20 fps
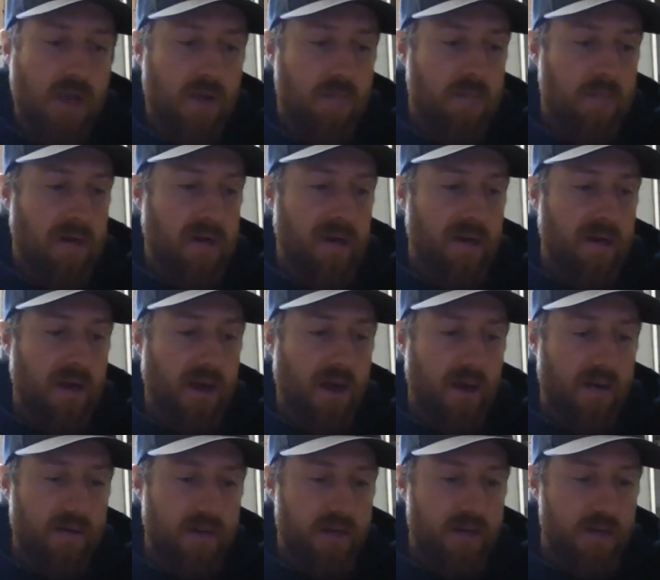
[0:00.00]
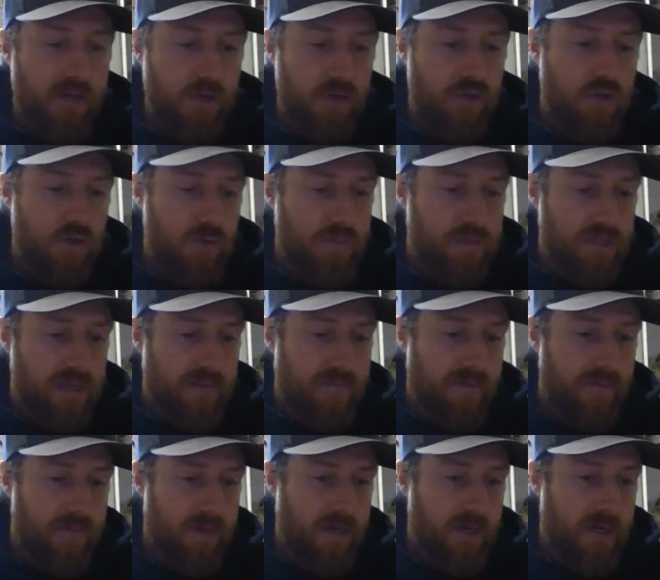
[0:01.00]
But on the YouTube stuff,
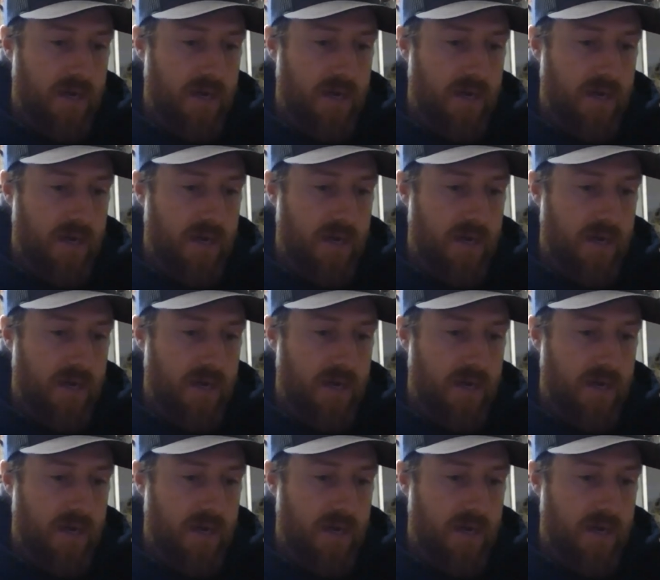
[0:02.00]
I'm going to